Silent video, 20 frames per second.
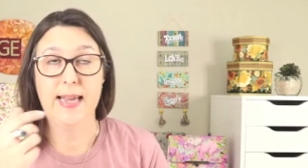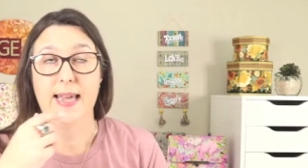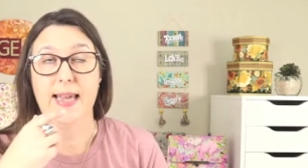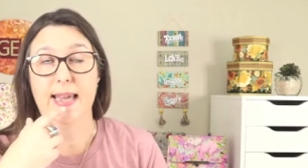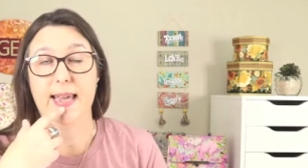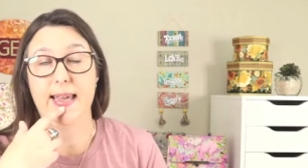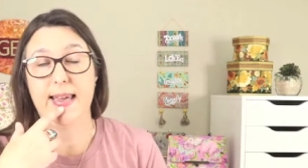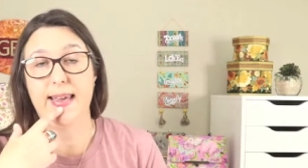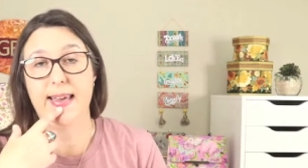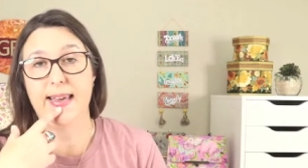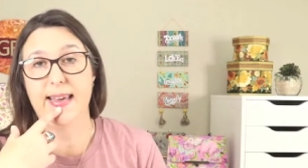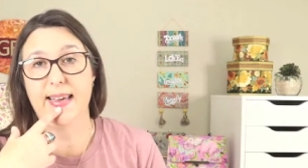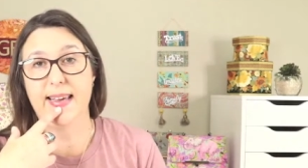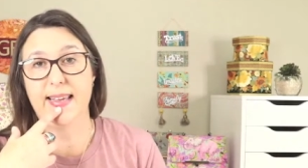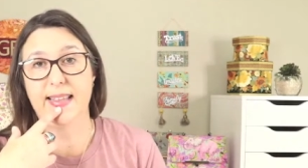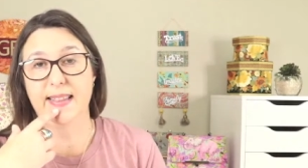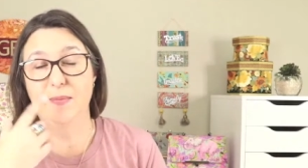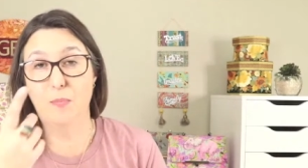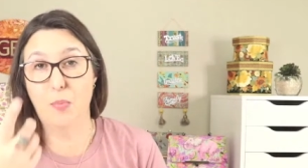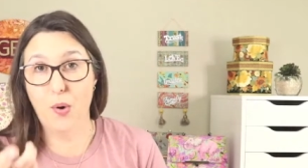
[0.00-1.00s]

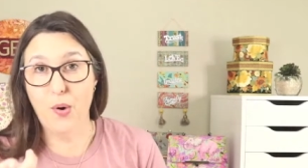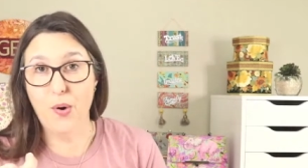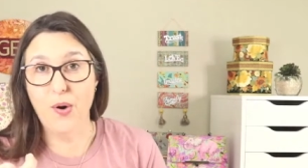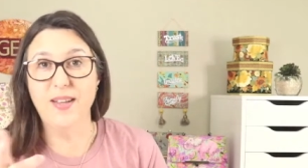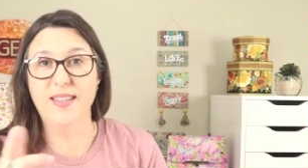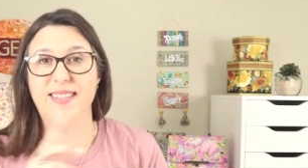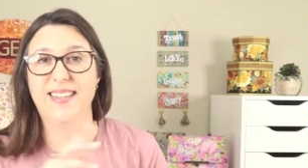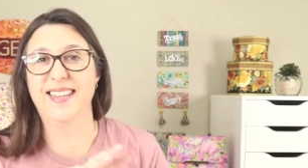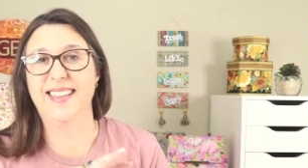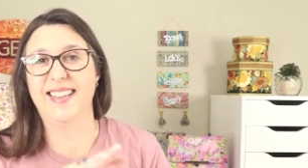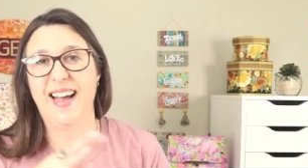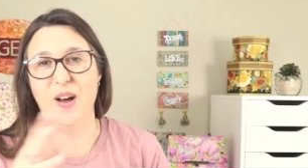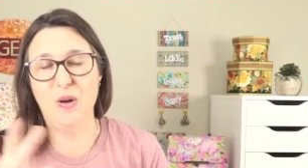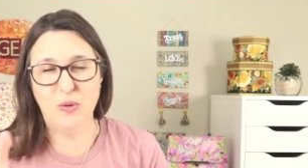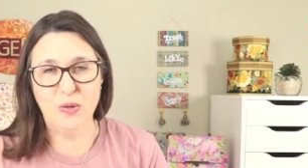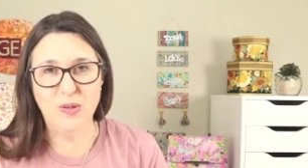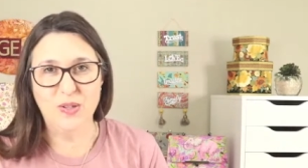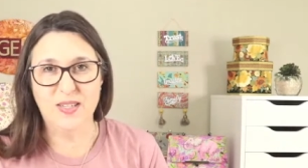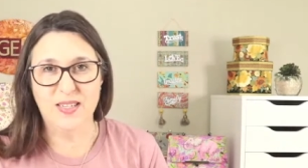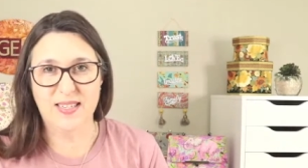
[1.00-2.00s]
and points and all
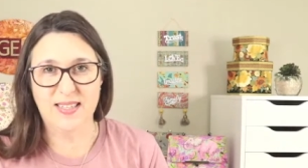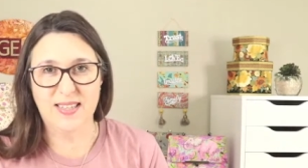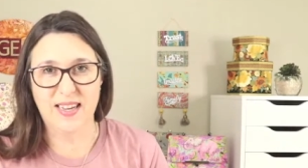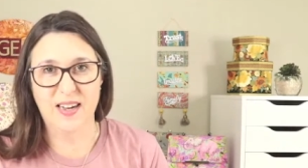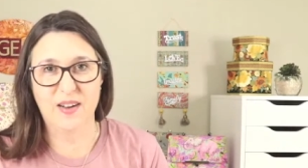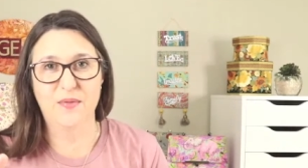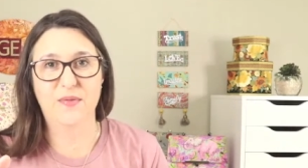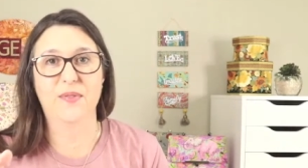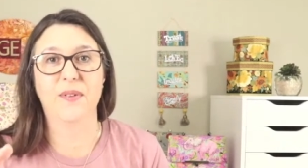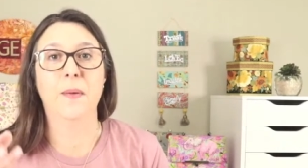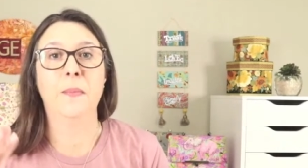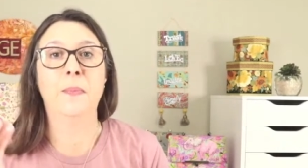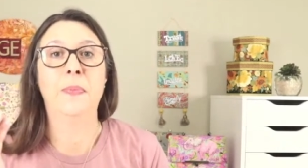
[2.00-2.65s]
those stuff.